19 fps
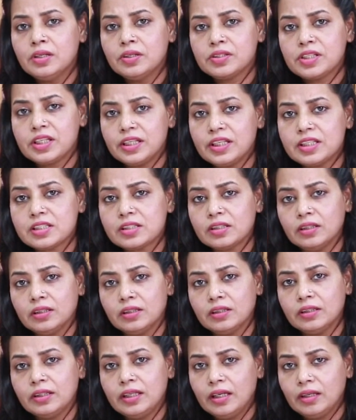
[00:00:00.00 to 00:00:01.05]
shares
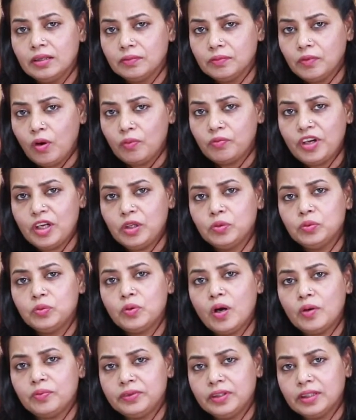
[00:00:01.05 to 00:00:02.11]
of value
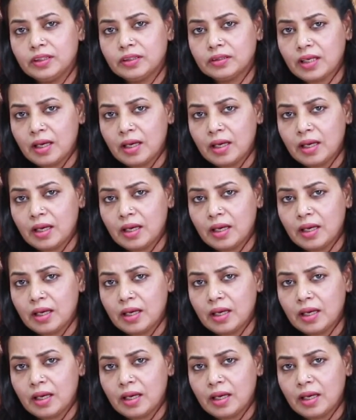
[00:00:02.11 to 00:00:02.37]
of the